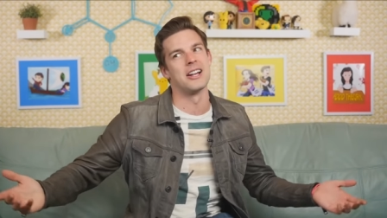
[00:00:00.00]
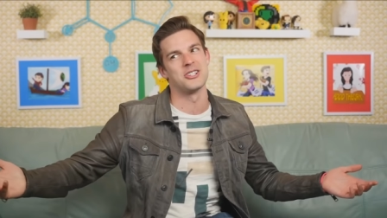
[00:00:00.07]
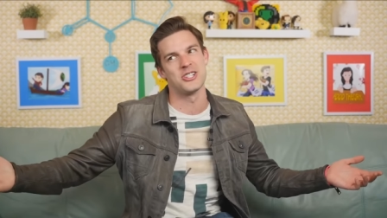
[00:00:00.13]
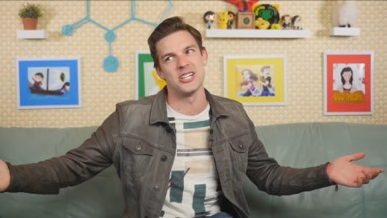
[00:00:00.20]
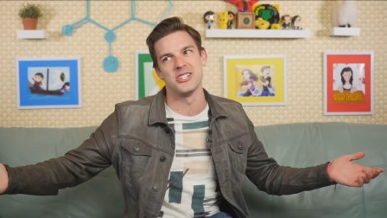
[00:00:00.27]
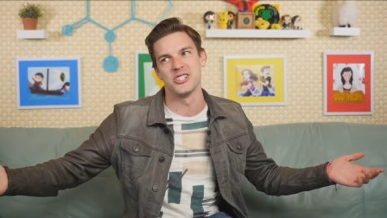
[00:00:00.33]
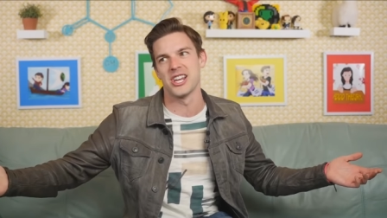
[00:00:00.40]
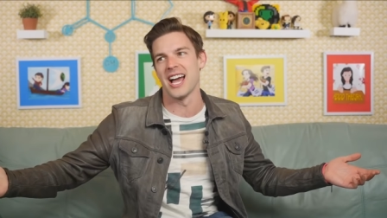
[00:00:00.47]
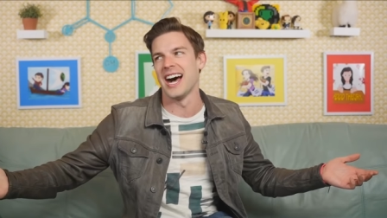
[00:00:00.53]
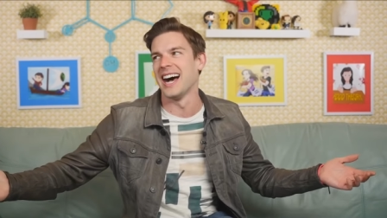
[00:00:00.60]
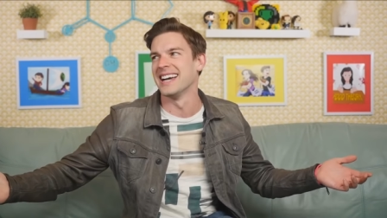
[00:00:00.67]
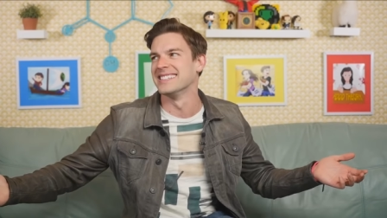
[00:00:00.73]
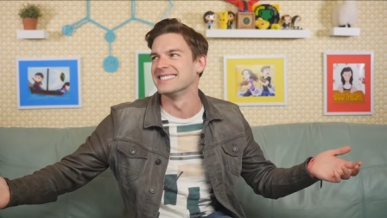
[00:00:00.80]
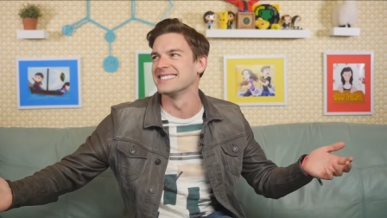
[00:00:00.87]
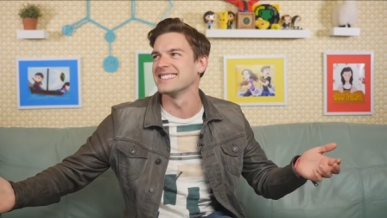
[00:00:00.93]
sheesh,
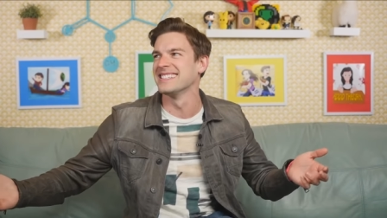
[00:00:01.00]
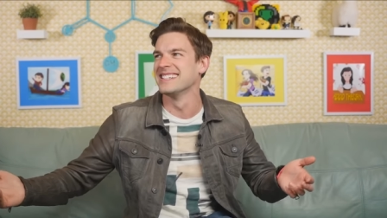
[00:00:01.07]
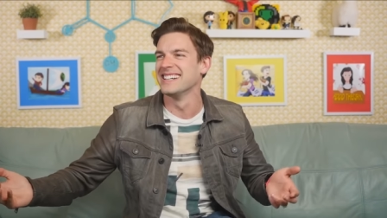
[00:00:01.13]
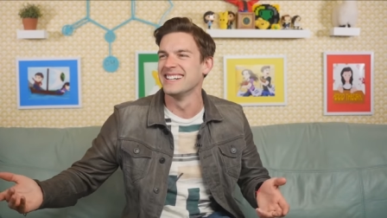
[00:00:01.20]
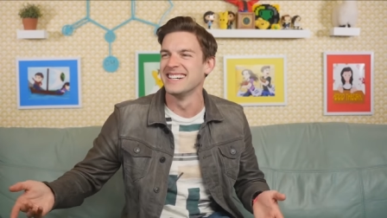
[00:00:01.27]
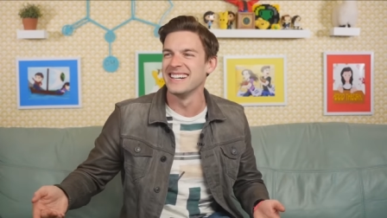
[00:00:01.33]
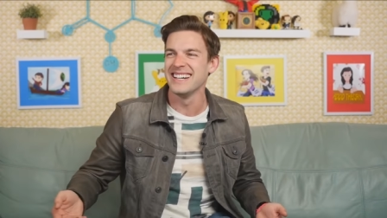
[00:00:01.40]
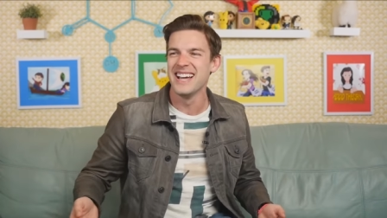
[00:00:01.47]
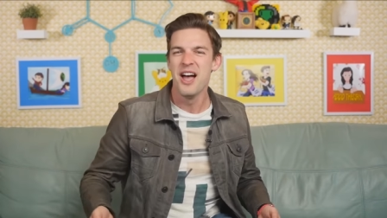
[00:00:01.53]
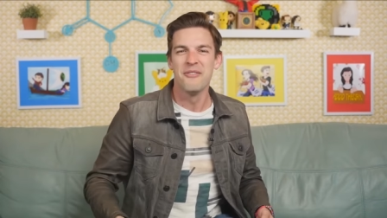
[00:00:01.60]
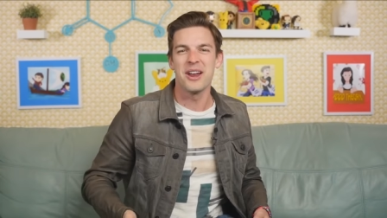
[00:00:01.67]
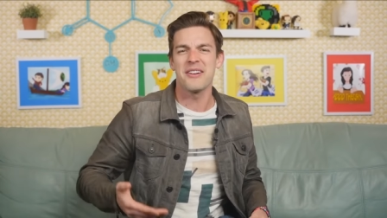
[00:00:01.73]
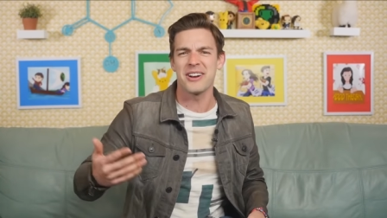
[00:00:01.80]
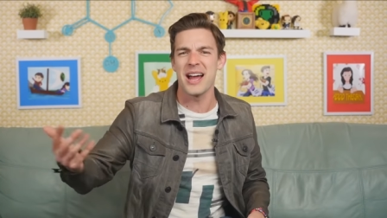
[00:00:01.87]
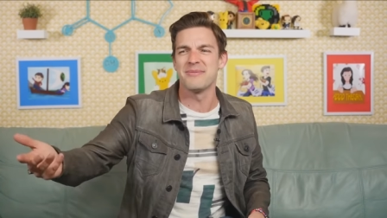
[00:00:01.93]
guys.
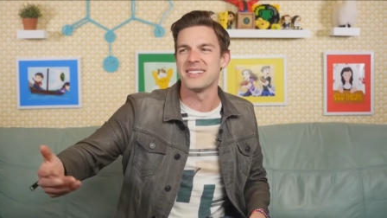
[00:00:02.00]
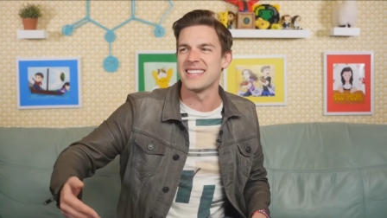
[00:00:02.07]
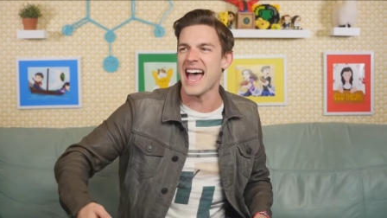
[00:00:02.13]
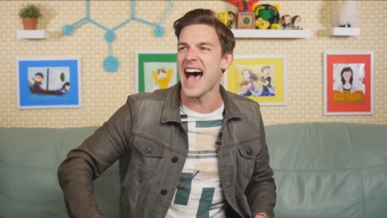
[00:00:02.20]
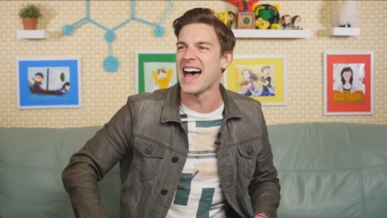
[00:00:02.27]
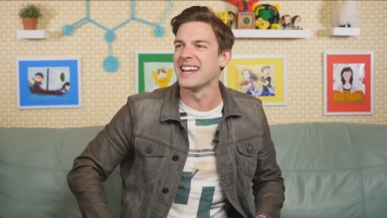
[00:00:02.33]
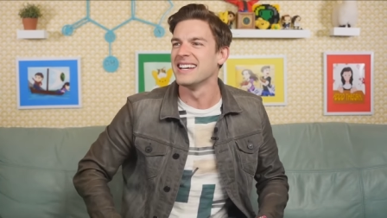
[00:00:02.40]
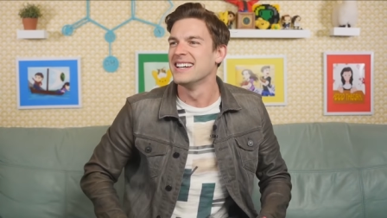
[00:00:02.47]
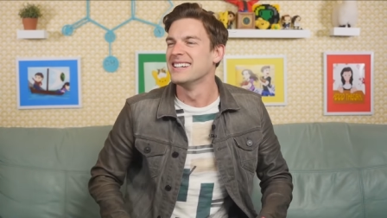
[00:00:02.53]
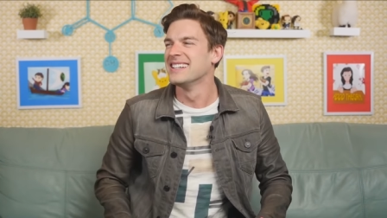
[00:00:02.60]
Whatever happened to that?